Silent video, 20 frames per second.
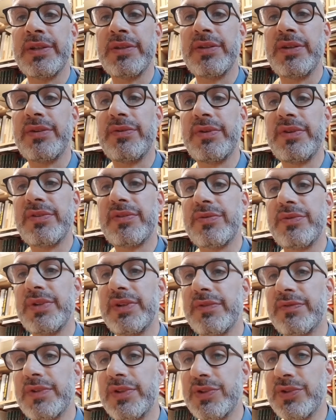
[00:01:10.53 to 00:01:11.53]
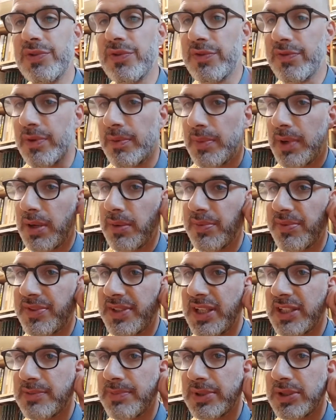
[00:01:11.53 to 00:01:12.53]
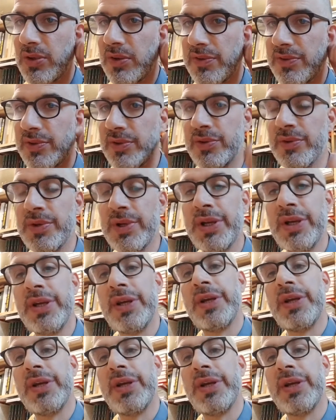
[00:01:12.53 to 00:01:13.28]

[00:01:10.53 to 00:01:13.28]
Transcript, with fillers: the history of the Jews from Arab states, but also